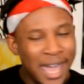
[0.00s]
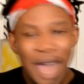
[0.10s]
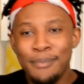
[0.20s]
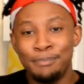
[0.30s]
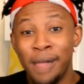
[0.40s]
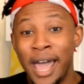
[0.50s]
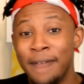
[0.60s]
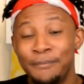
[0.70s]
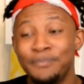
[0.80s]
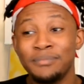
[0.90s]
Cam
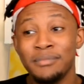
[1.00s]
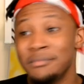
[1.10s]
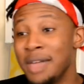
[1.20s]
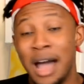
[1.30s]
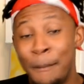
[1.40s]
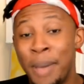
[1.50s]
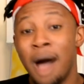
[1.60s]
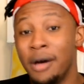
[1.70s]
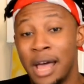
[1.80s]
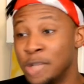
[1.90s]
played
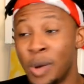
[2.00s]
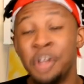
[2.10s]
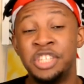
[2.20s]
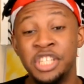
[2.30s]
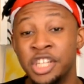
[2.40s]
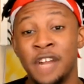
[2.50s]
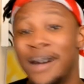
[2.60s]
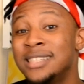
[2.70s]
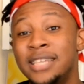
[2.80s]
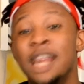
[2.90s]
about as well as he should have.
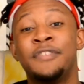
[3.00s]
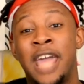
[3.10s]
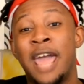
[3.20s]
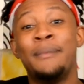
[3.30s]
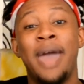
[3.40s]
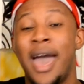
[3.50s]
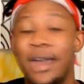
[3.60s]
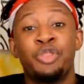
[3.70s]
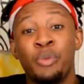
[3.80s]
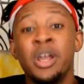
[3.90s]
I said if Cam
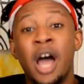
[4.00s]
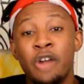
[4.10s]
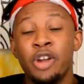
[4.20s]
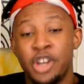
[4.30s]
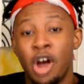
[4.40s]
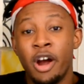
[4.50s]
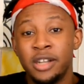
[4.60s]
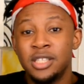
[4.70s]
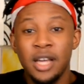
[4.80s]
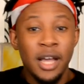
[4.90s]
had 300
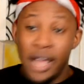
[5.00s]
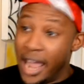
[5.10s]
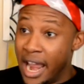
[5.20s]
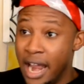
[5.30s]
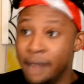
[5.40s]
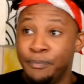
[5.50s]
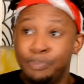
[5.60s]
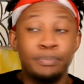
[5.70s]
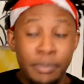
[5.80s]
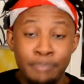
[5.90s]
yards and